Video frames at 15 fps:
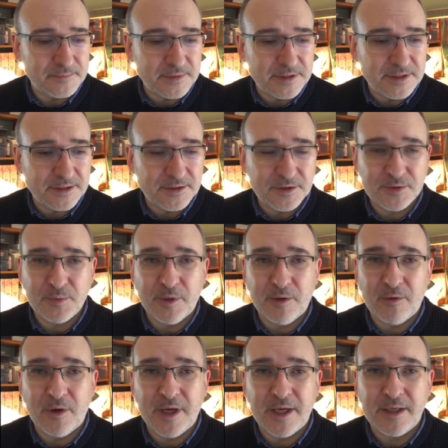this is where
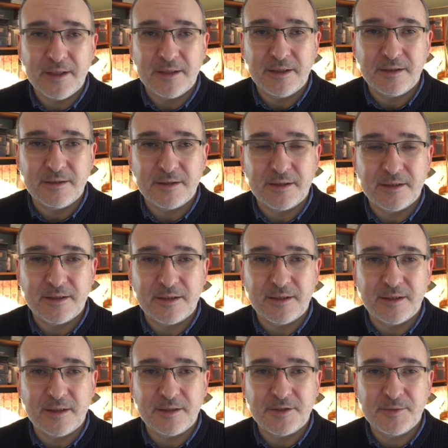I
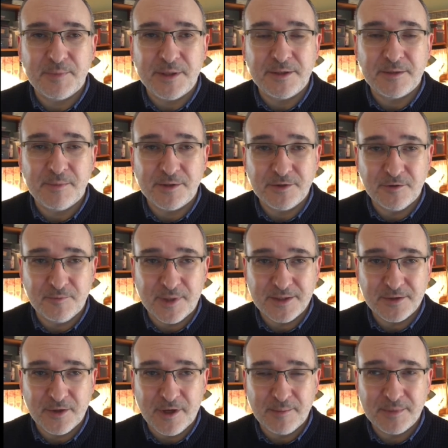spend much of my
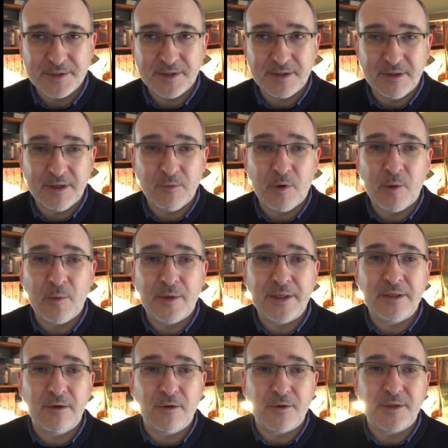time, particularly while we're in
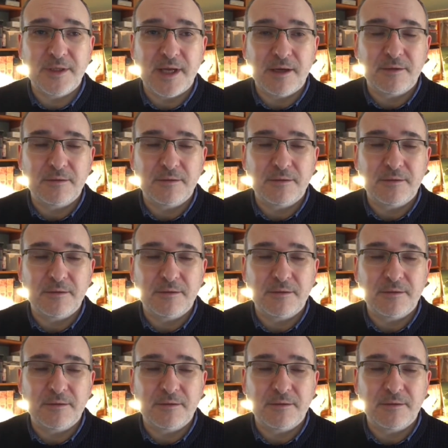lockdown.